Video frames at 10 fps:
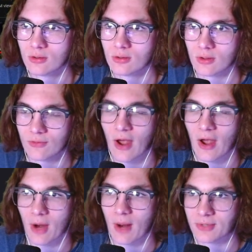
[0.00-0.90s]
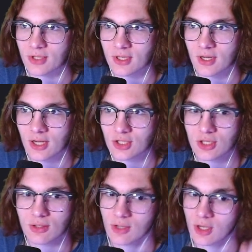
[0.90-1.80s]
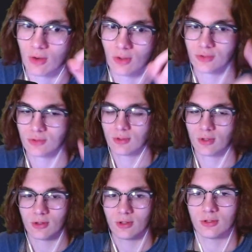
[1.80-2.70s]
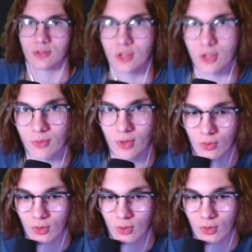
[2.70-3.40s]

fiber optic connection. Here, I'll show you real quick.